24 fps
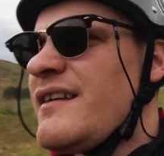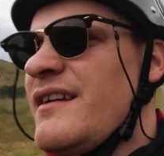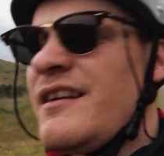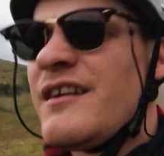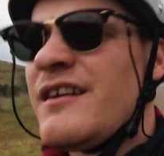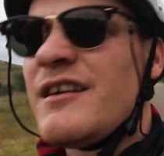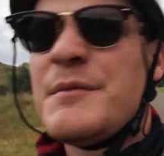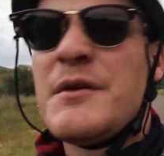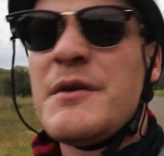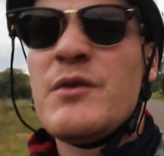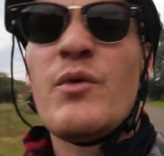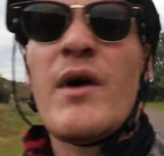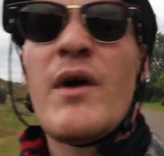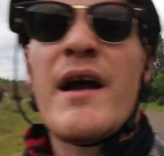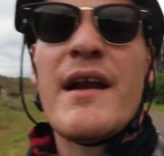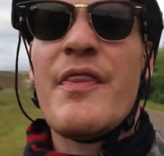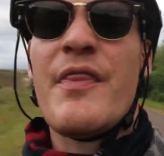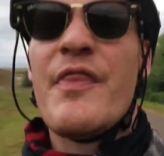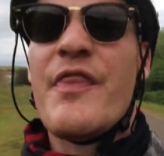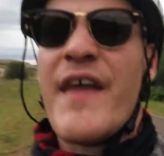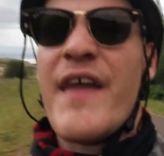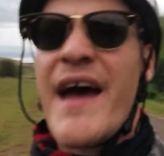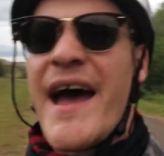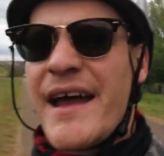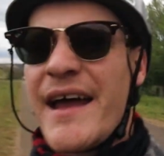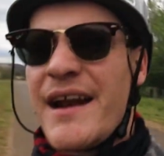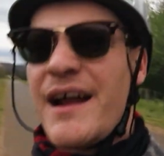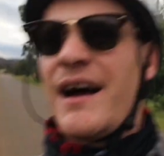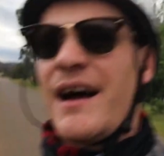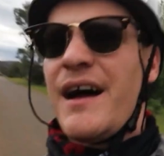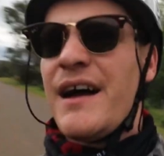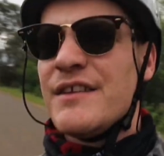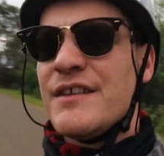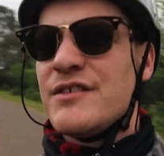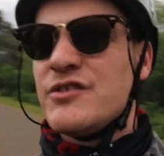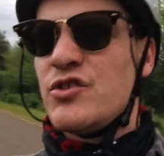You're not gonna be riding that
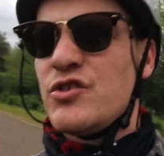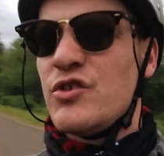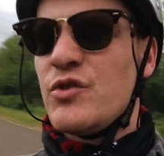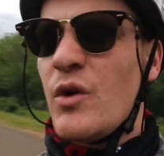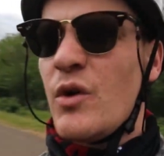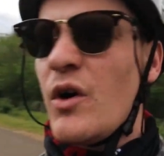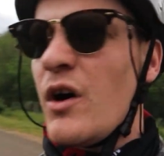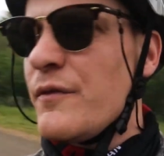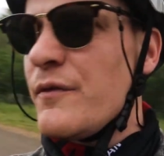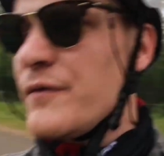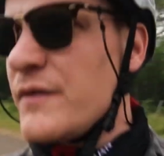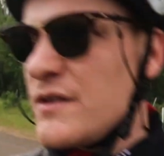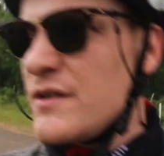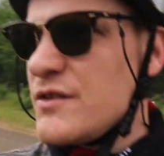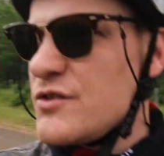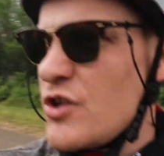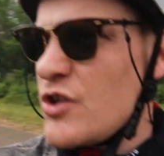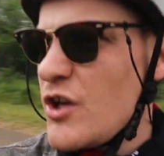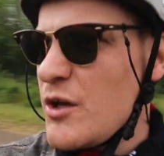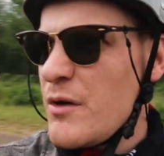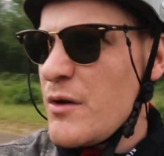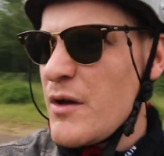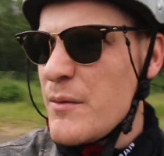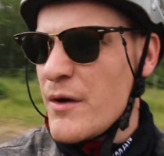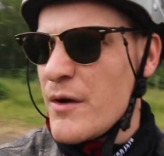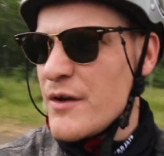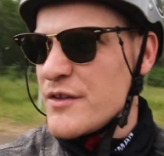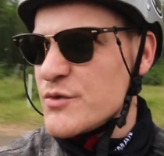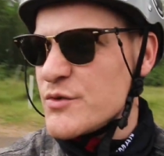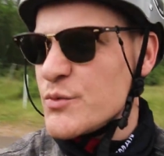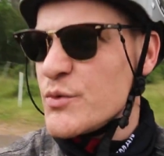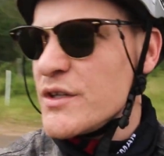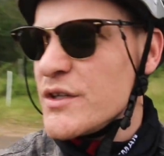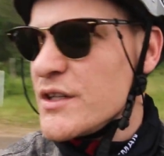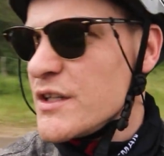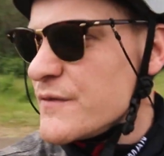hard too often. Turbo modes
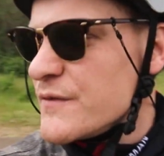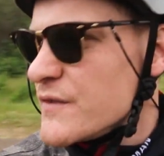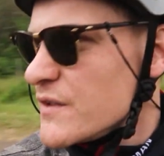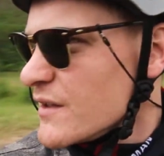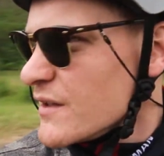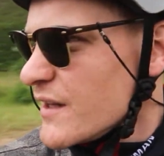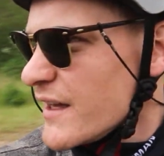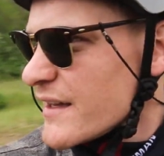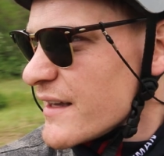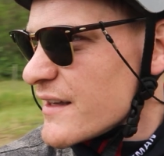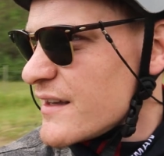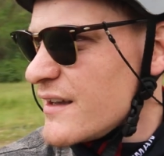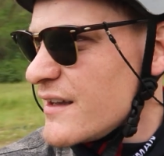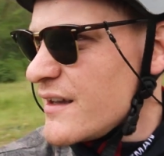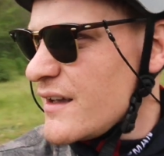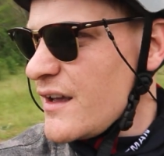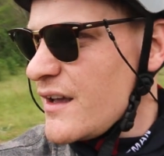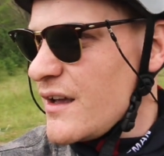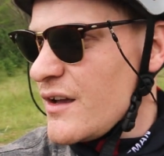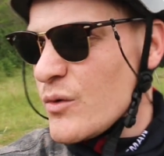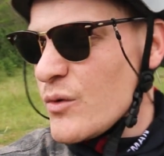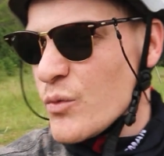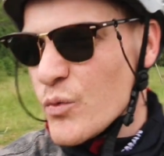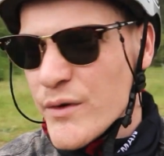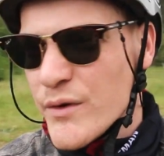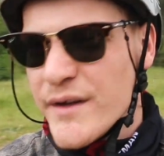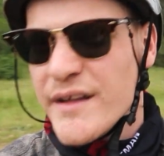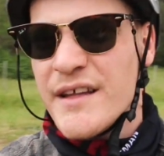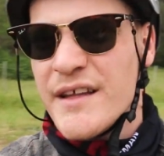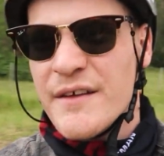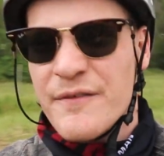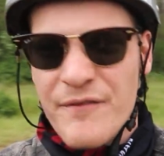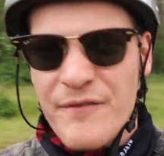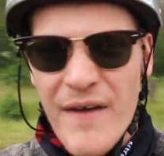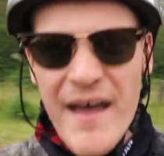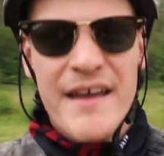really feel like
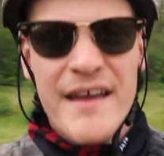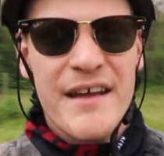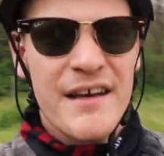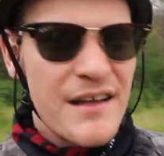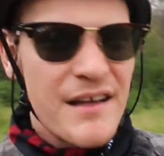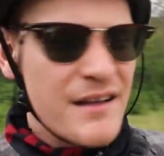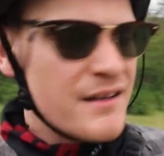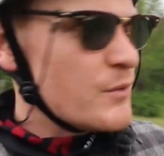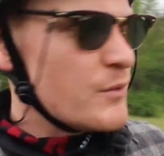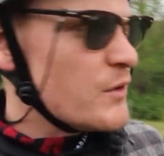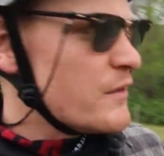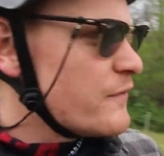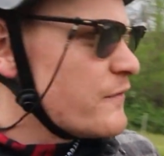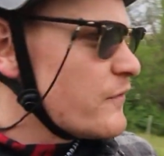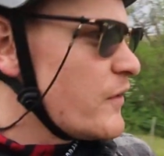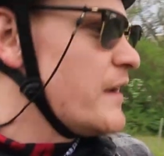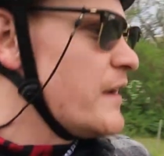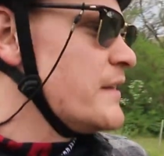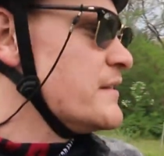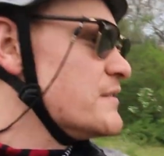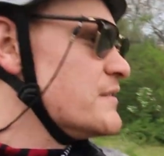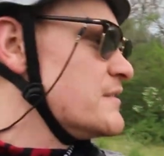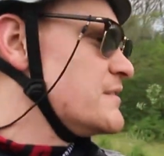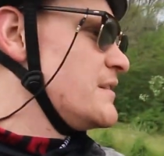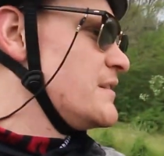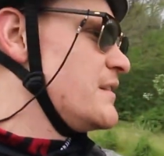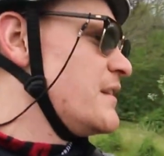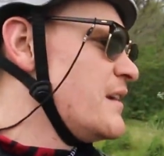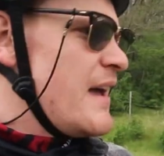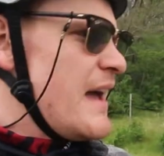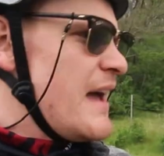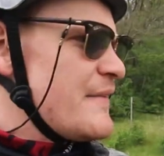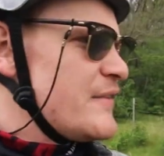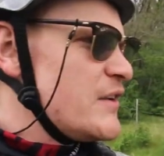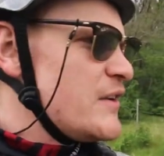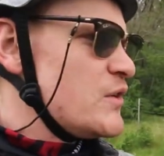really fanging it with friends and
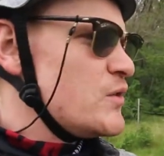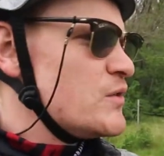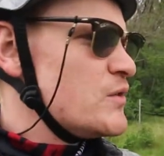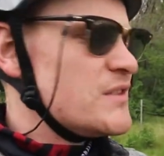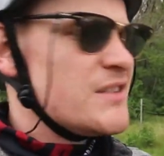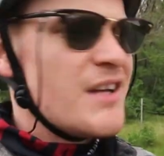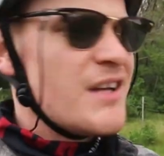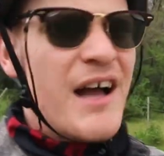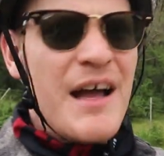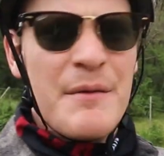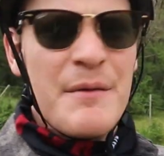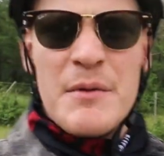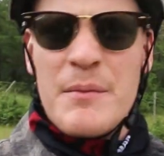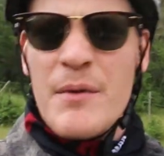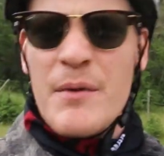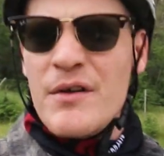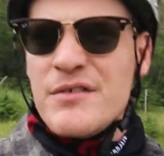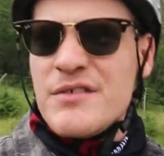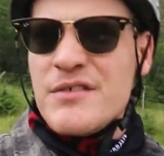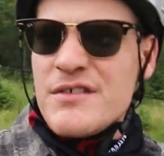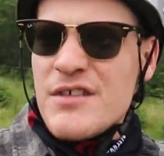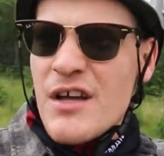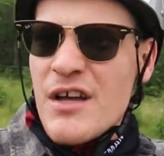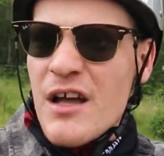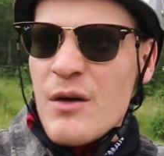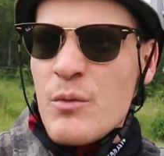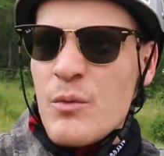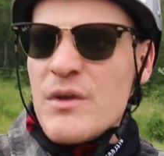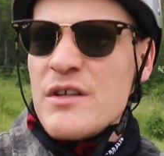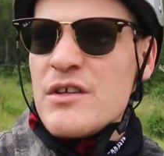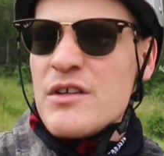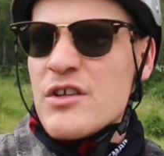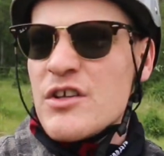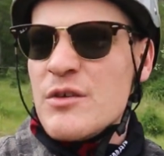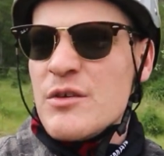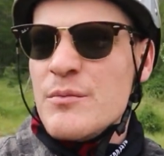having a good time. But most of the time
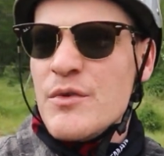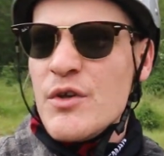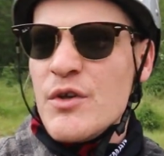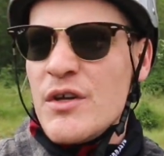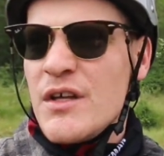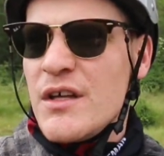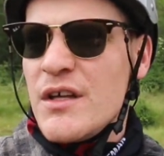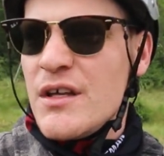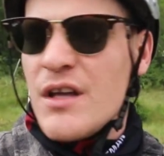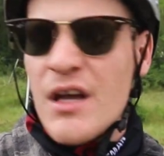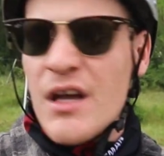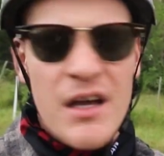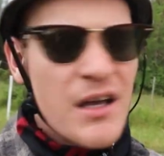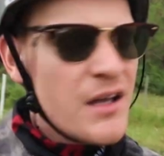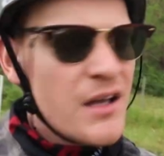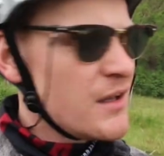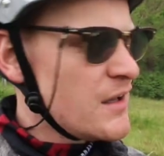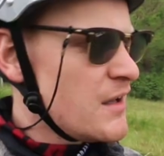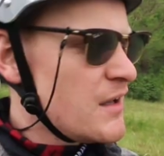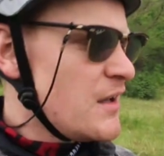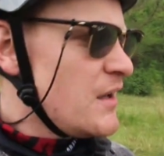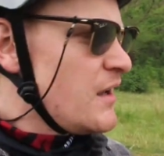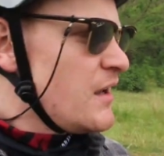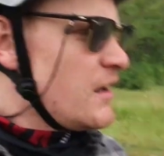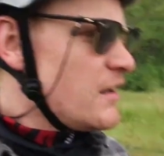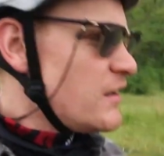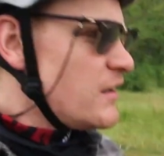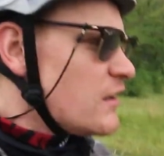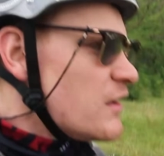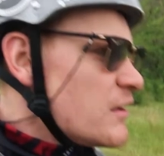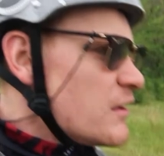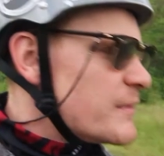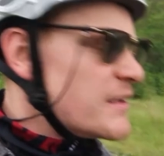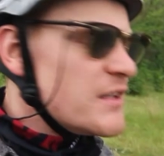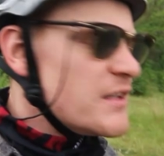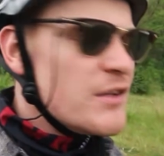when you're commuting,
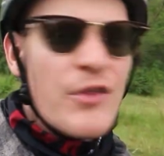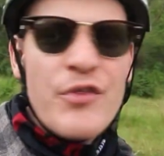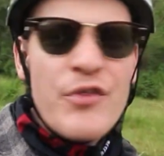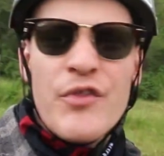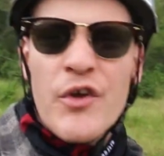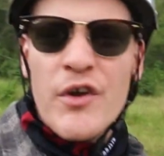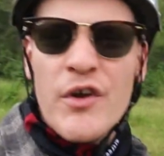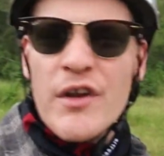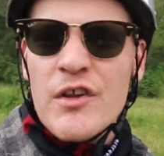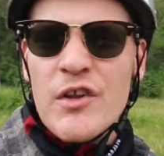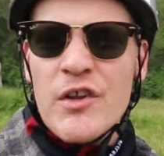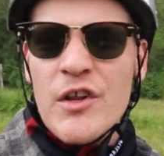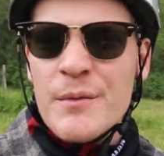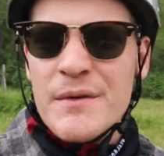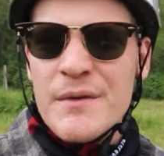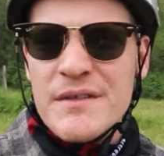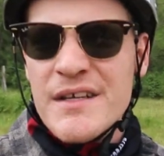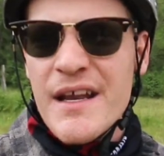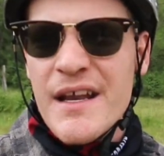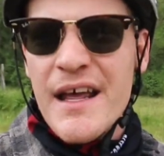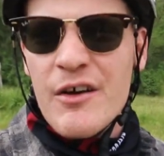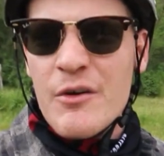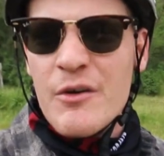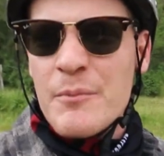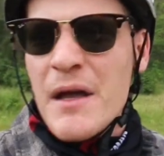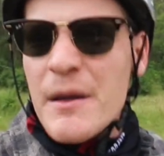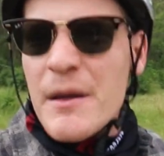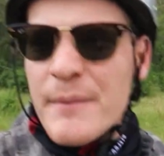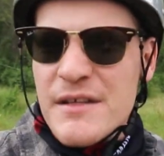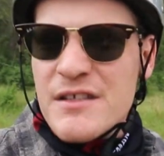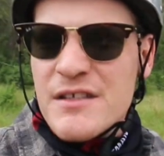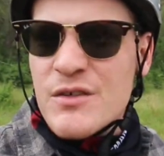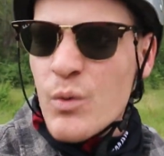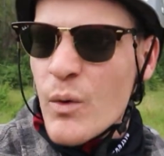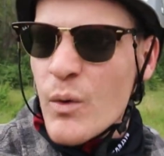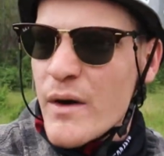you're gonna be doing 30 kilometers an hour,
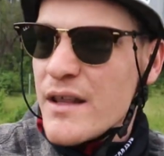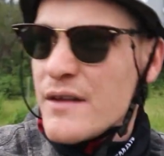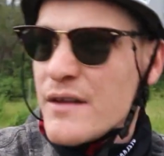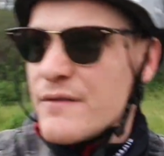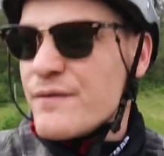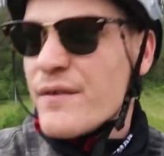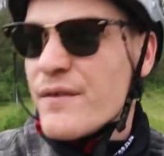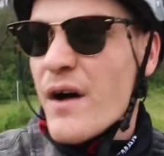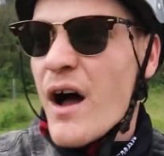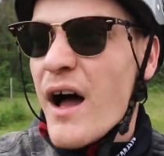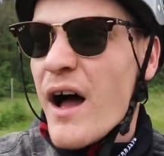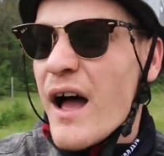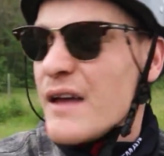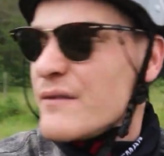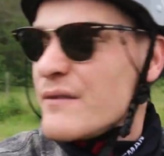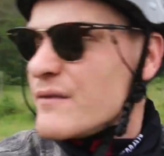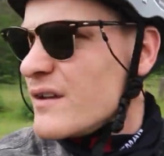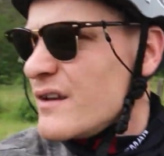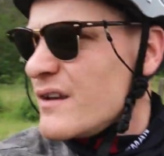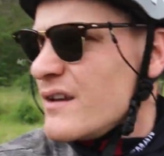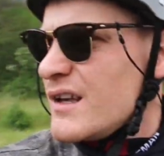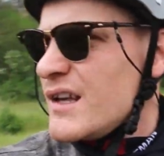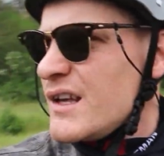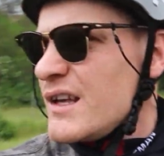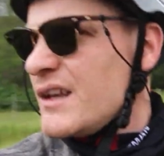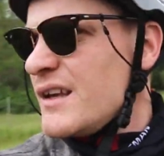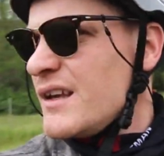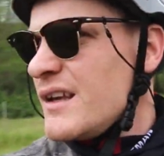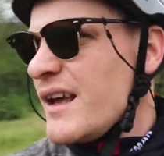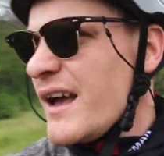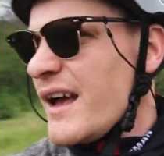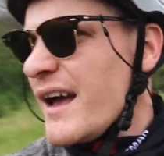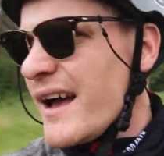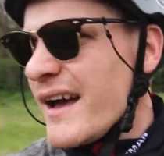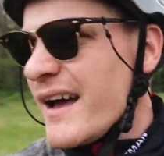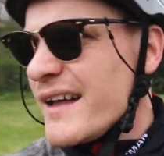maybe 25.
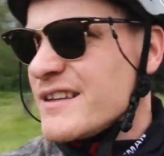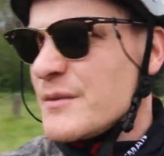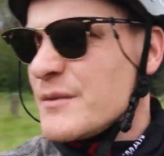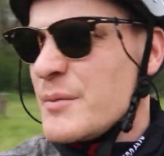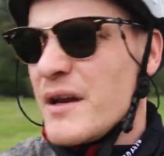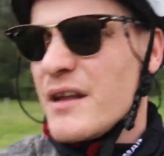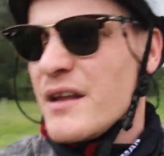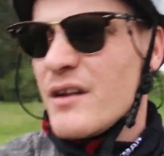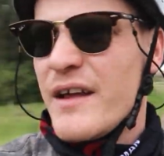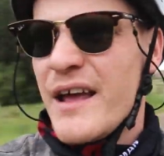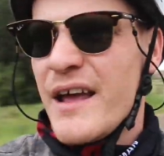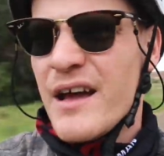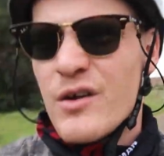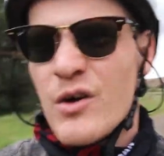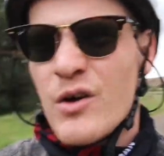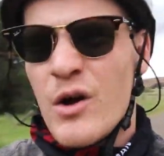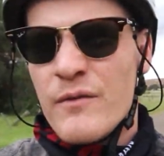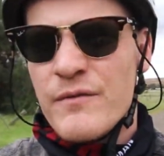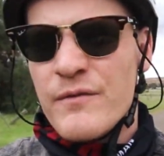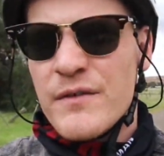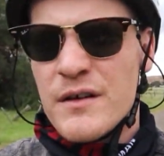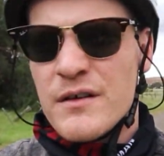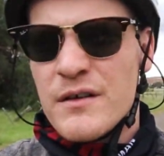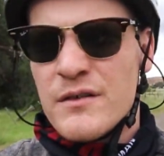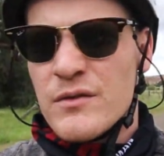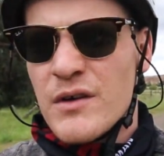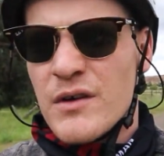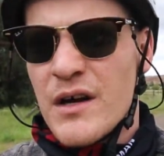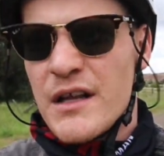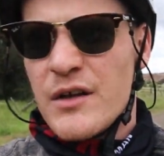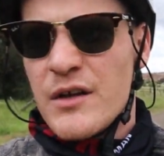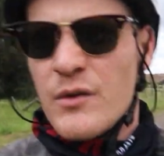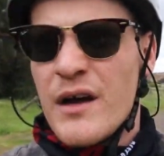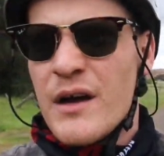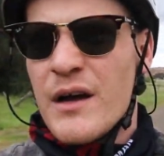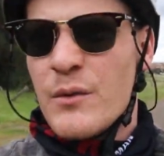Depending on how confident a
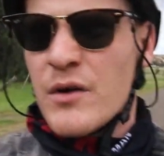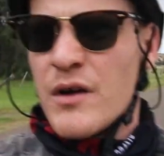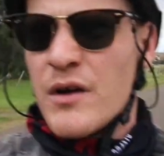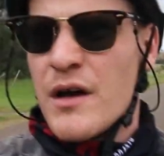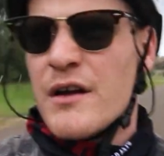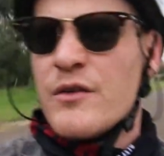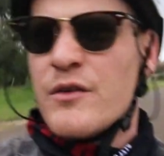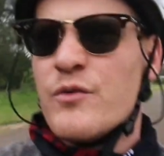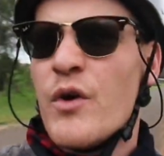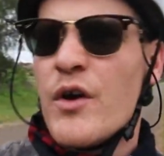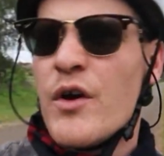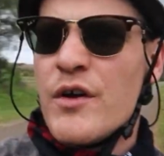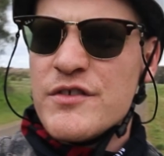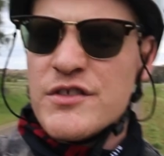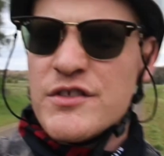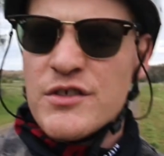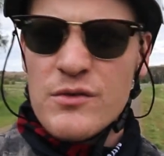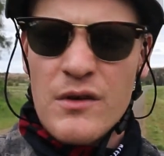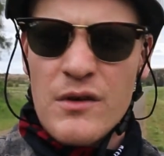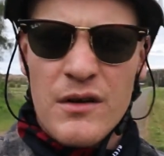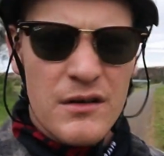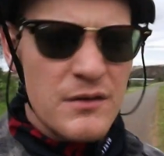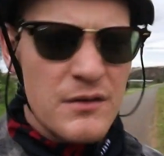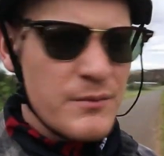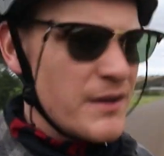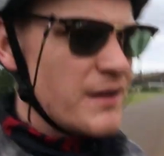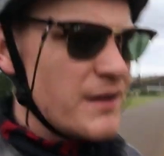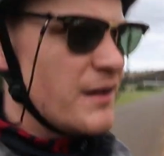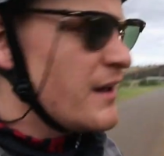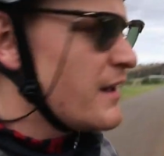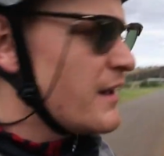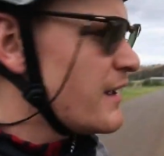rider you are, what kind of roads you're on, but